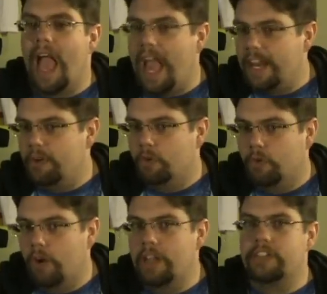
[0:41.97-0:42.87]
And he
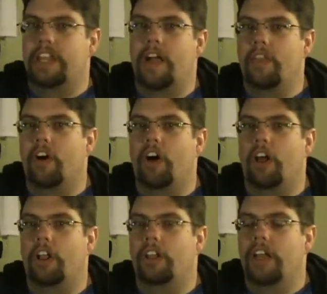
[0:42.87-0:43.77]
runs down the
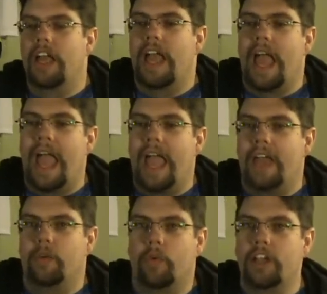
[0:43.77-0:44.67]
hall
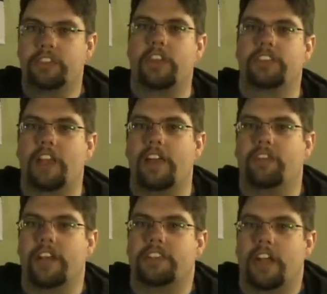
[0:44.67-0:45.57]
and runs to the
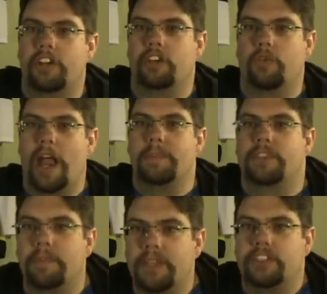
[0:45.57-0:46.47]
sci-fi section, grabs
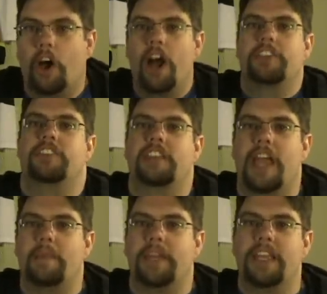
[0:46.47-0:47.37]
something, tosses it
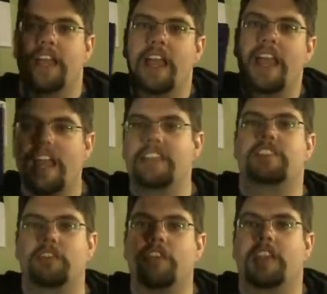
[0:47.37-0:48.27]
at me. It's
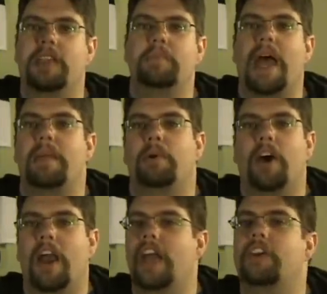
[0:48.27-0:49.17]
the freaking
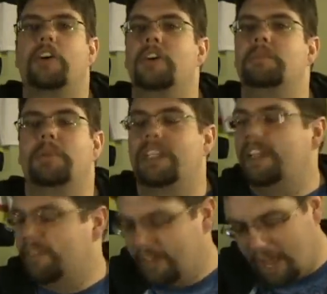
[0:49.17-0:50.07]
Batpod. I couldn't
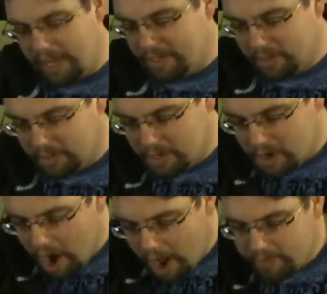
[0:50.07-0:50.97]
believe it. I could
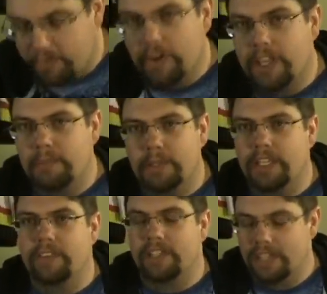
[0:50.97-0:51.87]
not freaking
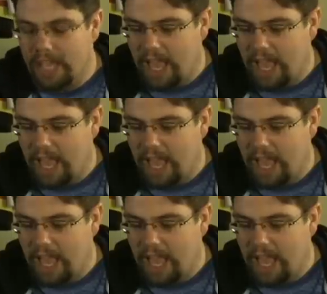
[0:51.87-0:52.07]
believe it.